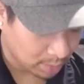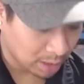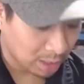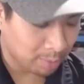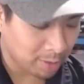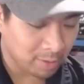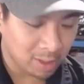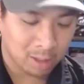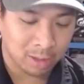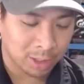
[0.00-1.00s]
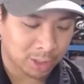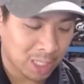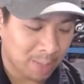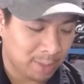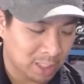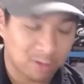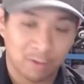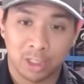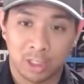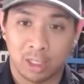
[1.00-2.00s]
And I believe that there's a Japanese
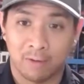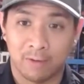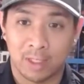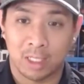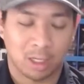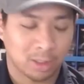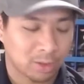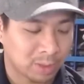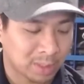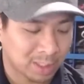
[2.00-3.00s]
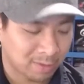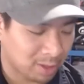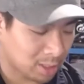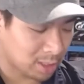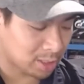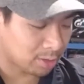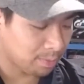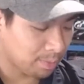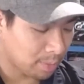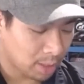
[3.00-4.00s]
version of this console specifically too,
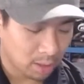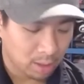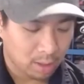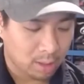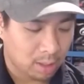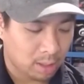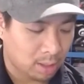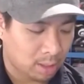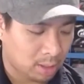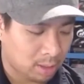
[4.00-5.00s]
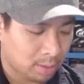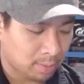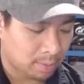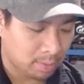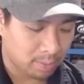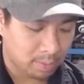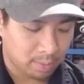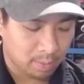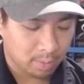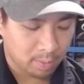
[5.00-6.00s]
and
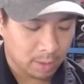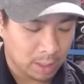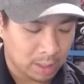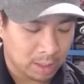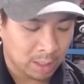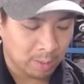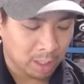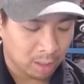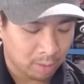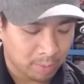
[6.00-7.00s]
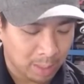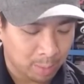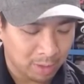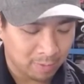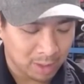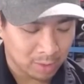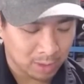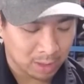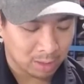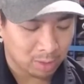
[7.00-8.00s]
in the same color, but I believe this
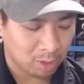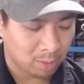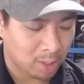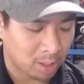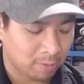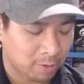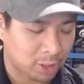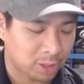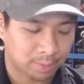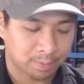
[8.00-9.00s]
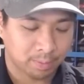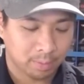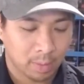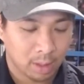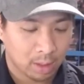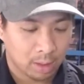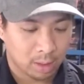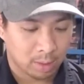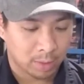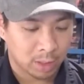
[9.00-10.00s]
one's the North American version,
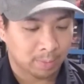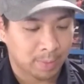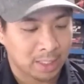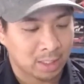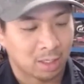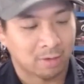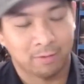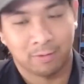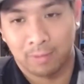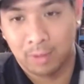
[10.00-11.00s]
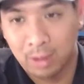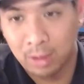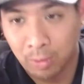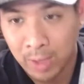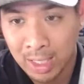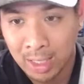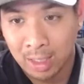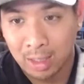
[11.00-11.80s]
just based off the way that